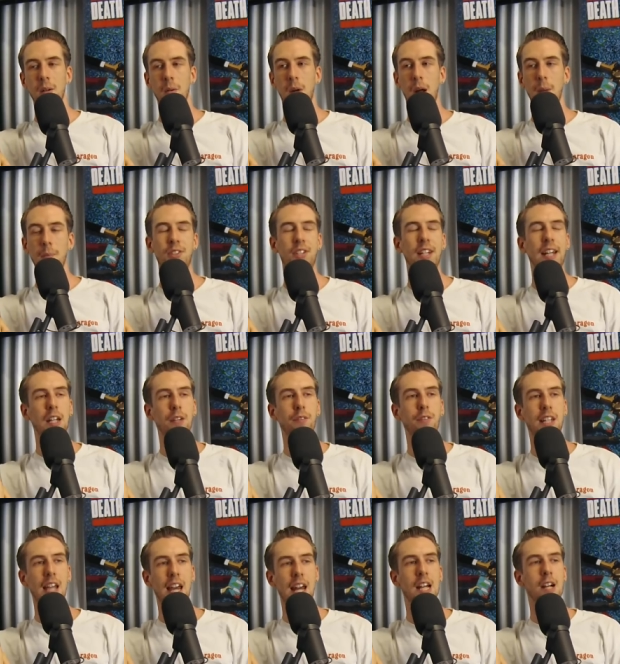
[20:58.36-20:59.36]
I'm sick
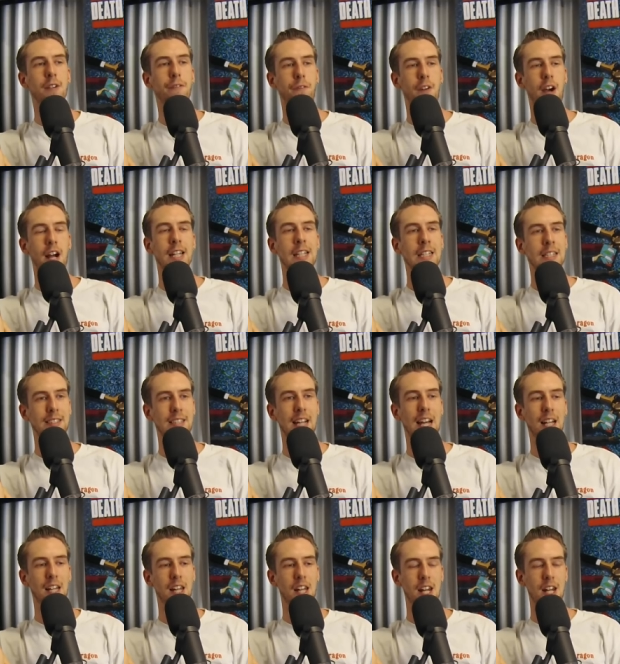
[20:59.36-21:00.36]
of getting a fucking
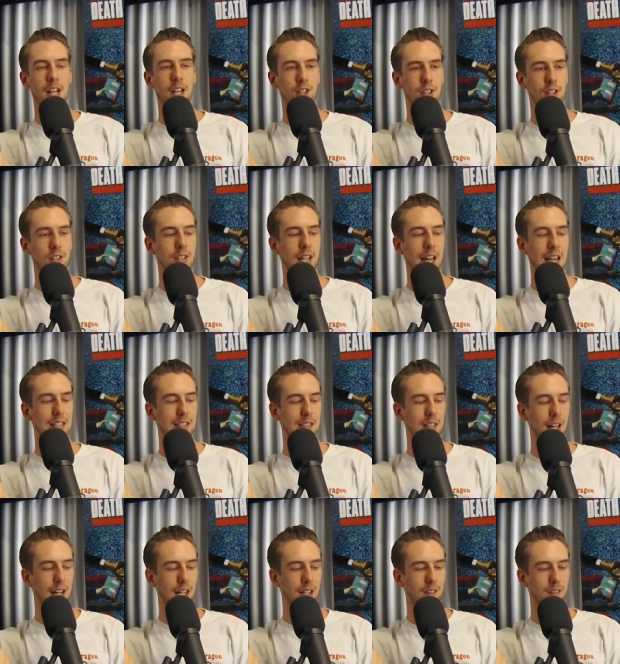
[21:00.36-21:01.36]
salad and it just tastes
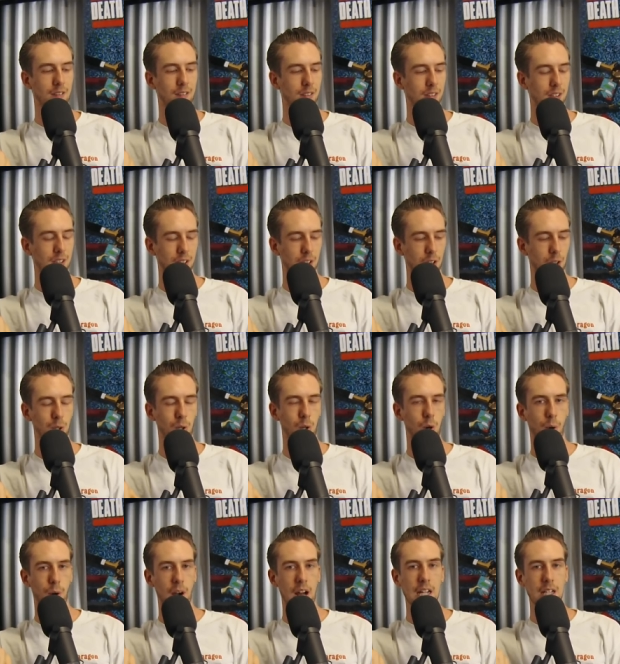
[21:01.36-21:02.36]
like
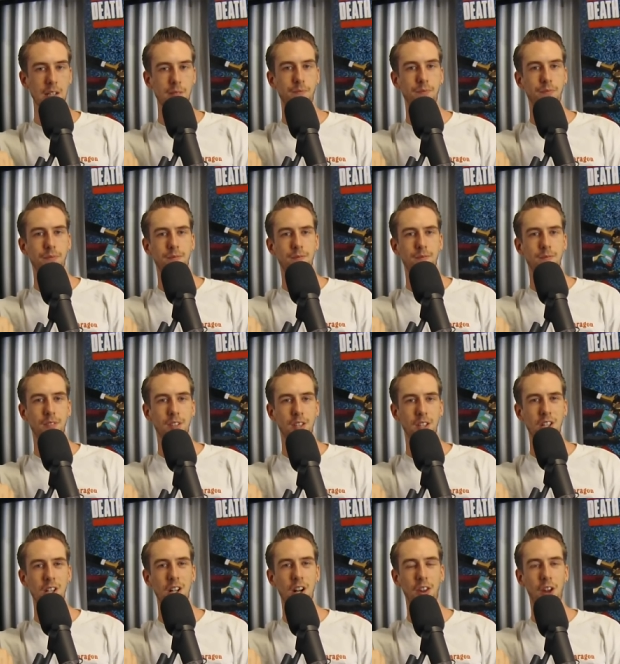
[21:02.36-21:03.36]
chlorine.
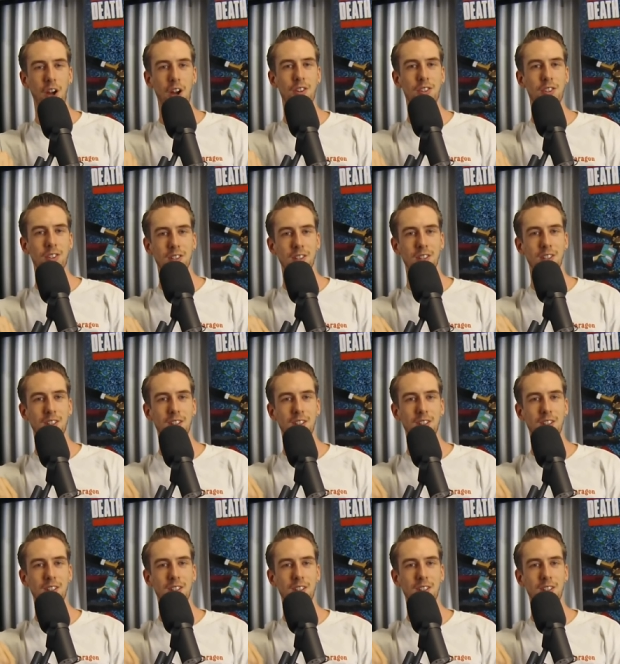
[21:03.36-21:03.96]
You know those?